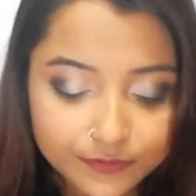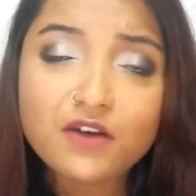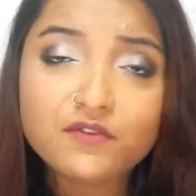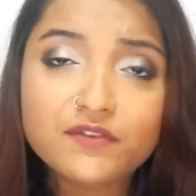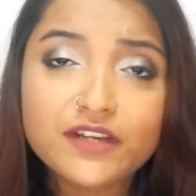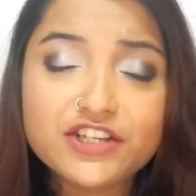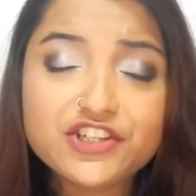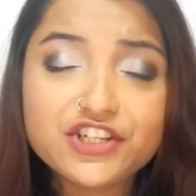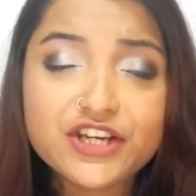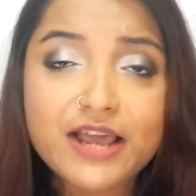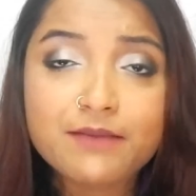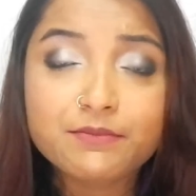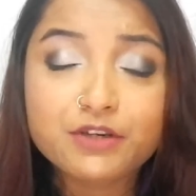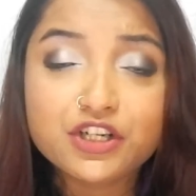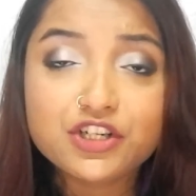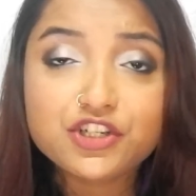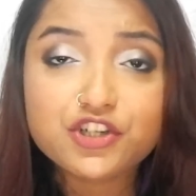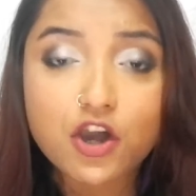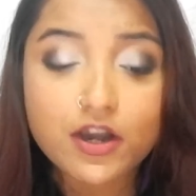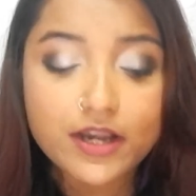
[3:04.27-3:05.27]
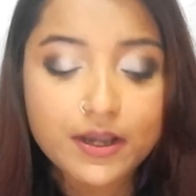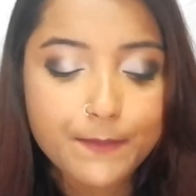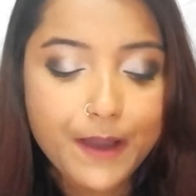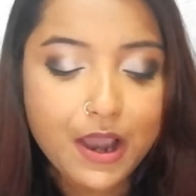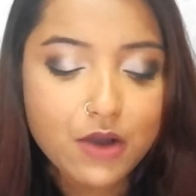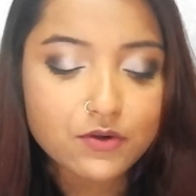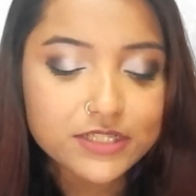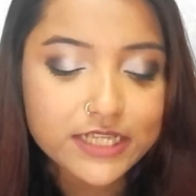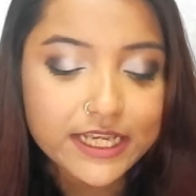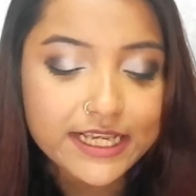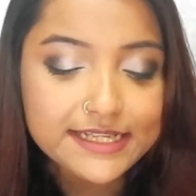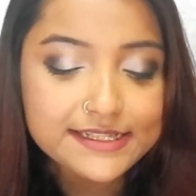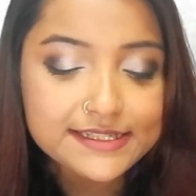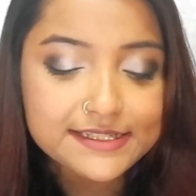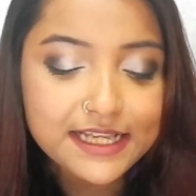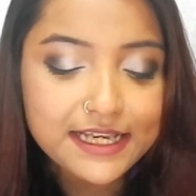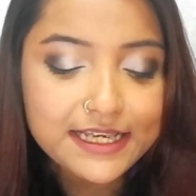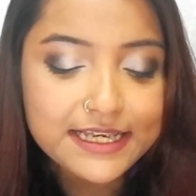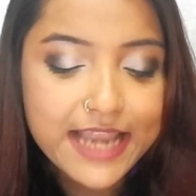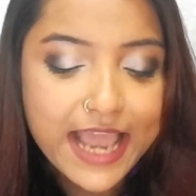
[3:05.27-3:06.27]
The foundation I'm going to talk about
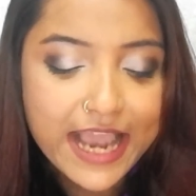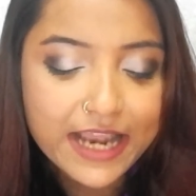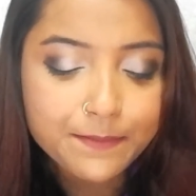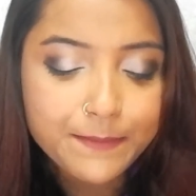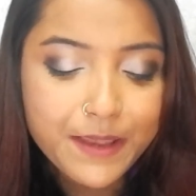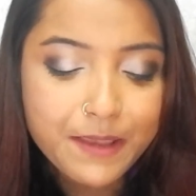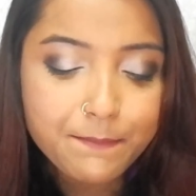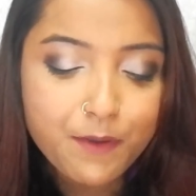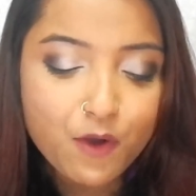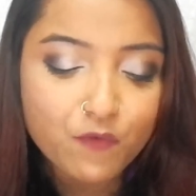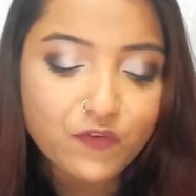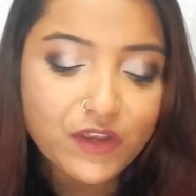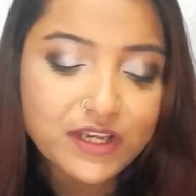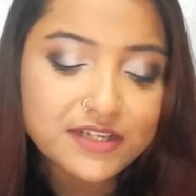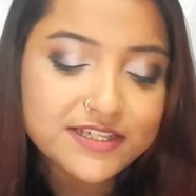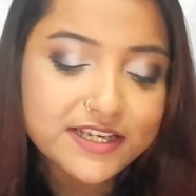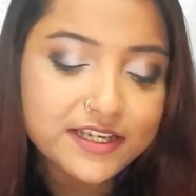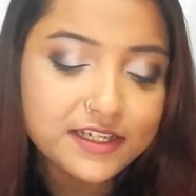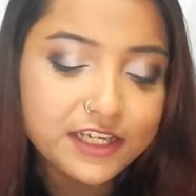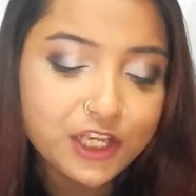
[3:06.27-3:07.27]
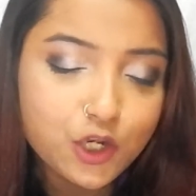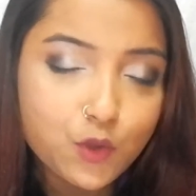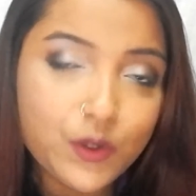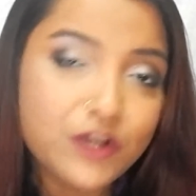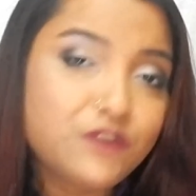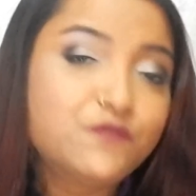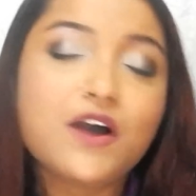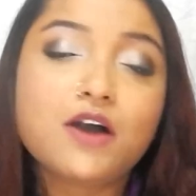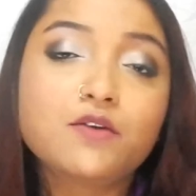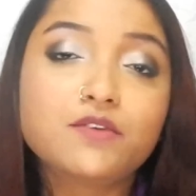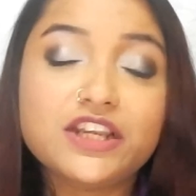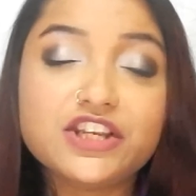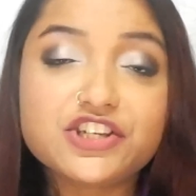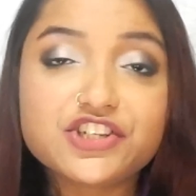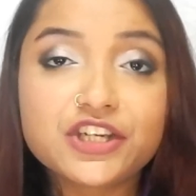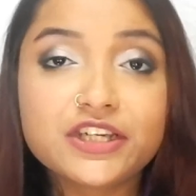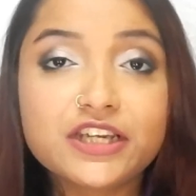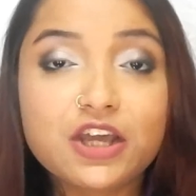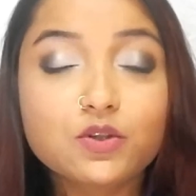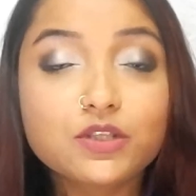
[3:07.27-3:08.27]
is the Lakme Perfecting Liquid
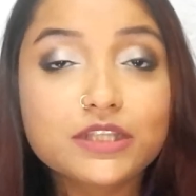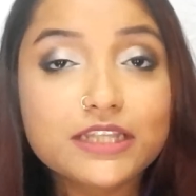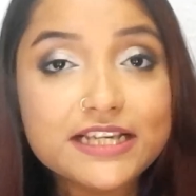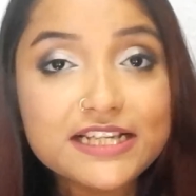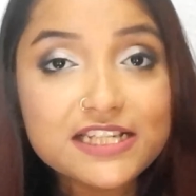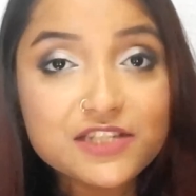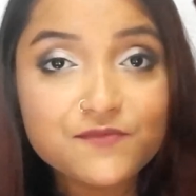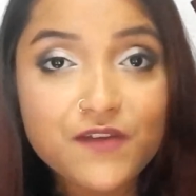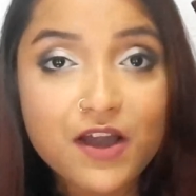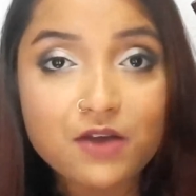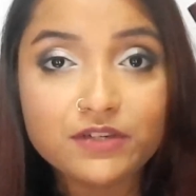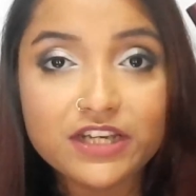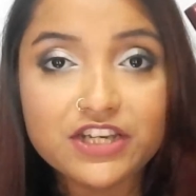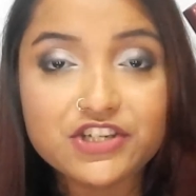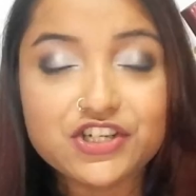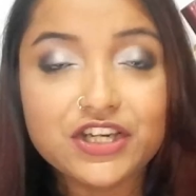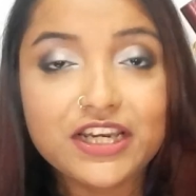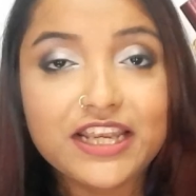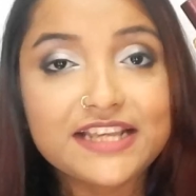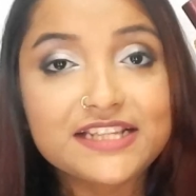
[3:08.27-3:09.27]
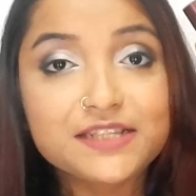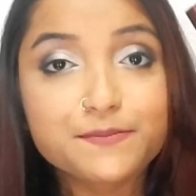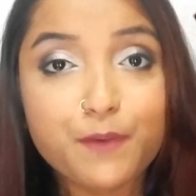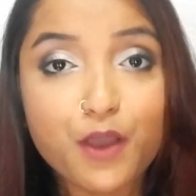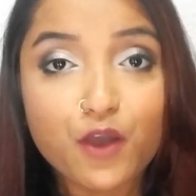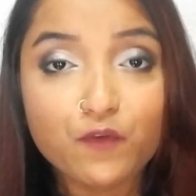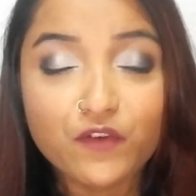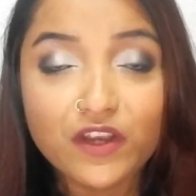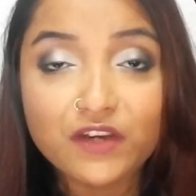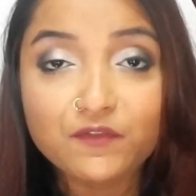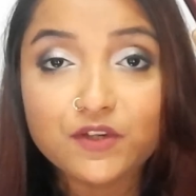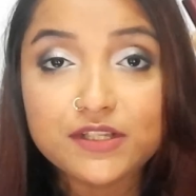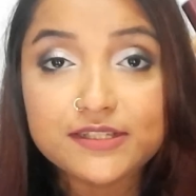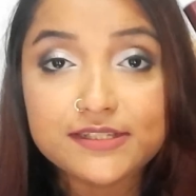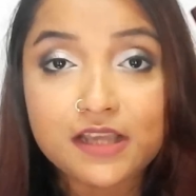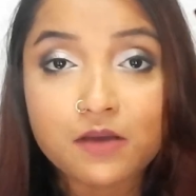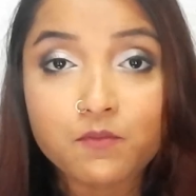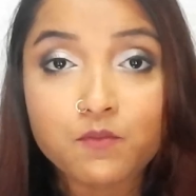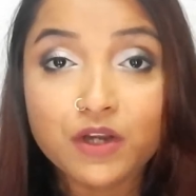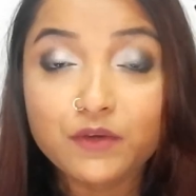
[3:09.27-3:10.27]
Foundation. Now this foundation is perfect for
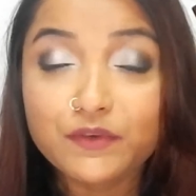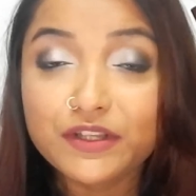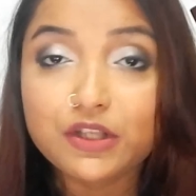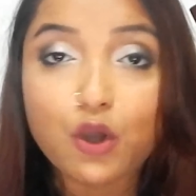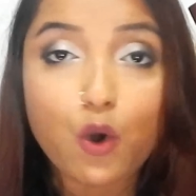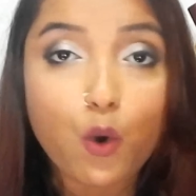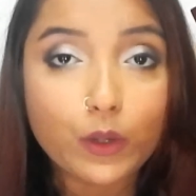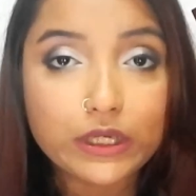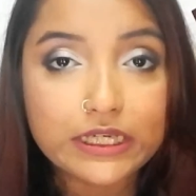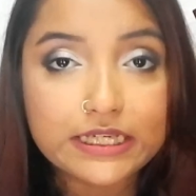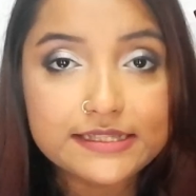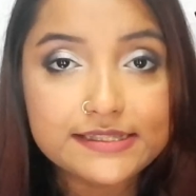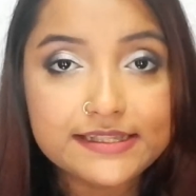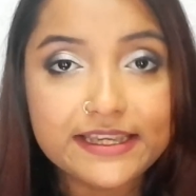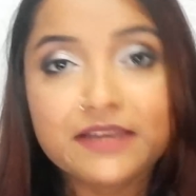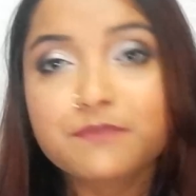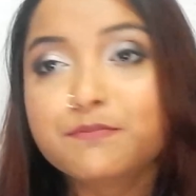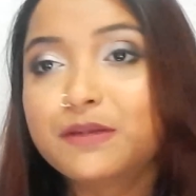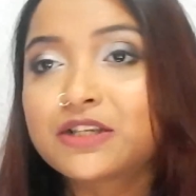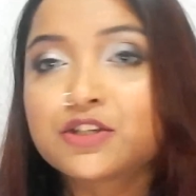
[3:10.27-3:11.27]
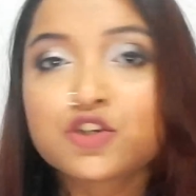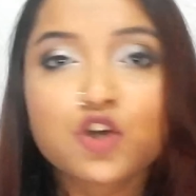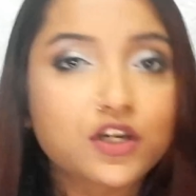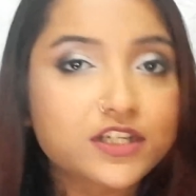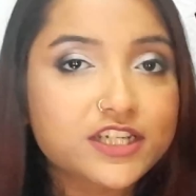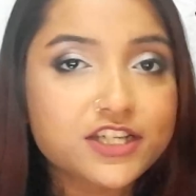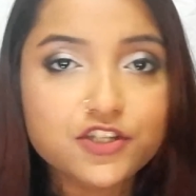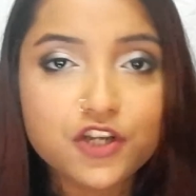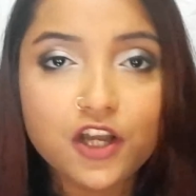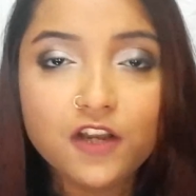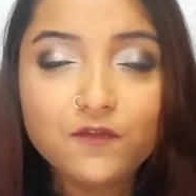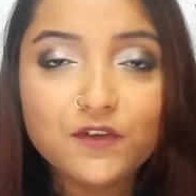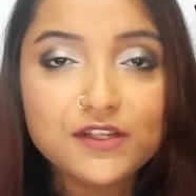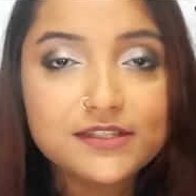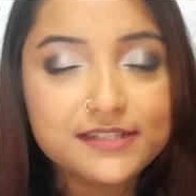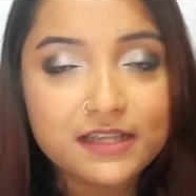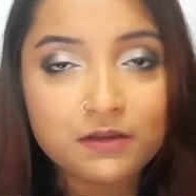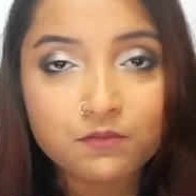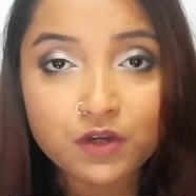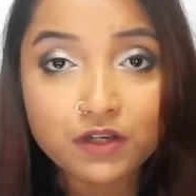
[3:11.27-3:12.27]
someone with oily skin but not at all
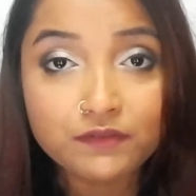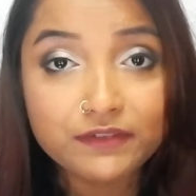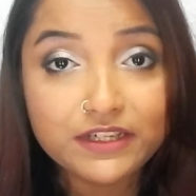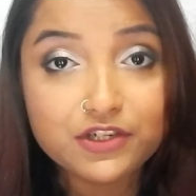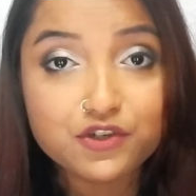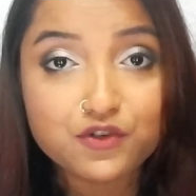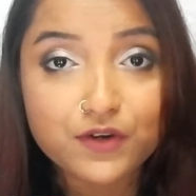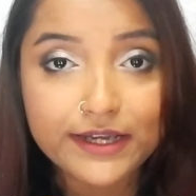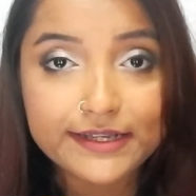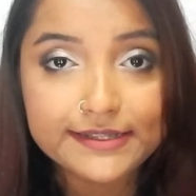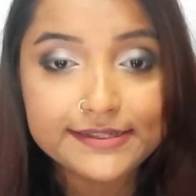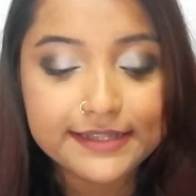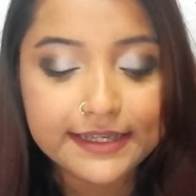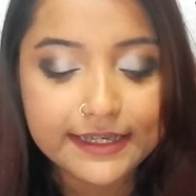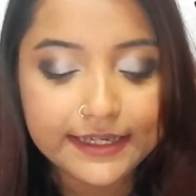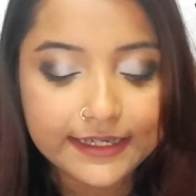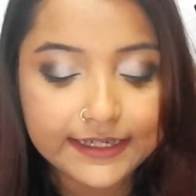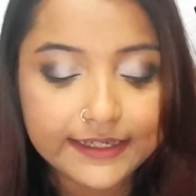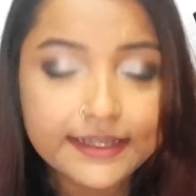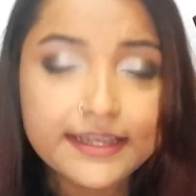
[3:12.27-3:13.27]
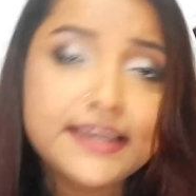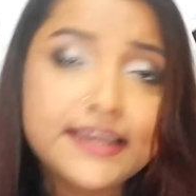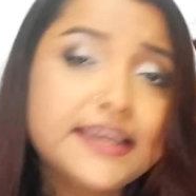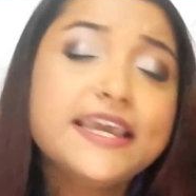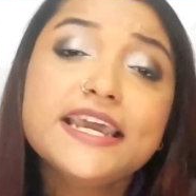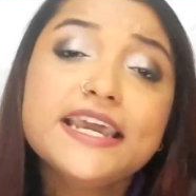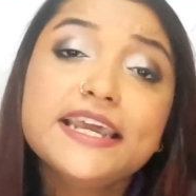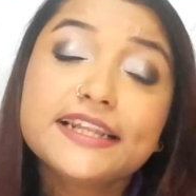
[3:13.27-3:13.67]
for someone with dry skin.